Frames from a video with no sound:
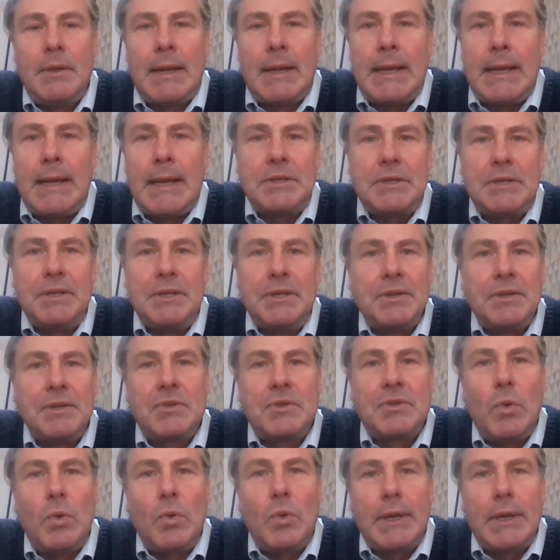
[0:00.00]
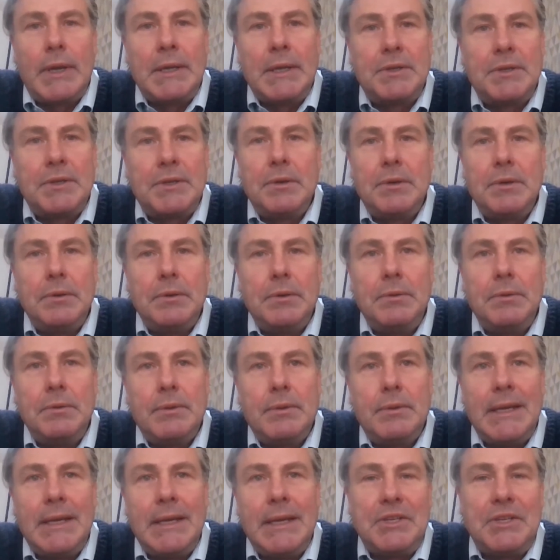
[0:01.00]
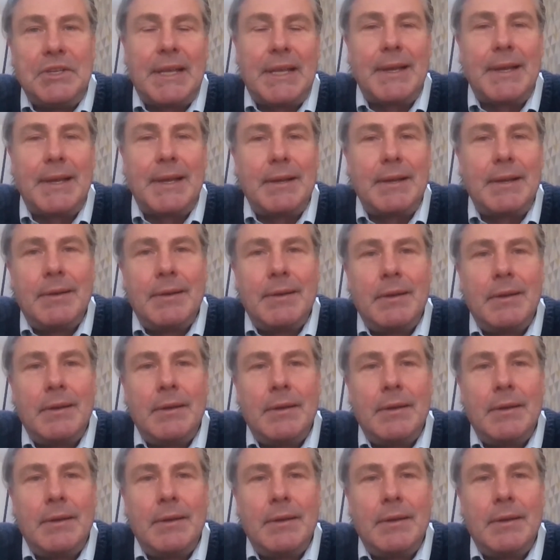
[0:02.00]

you're largely just talking to each other.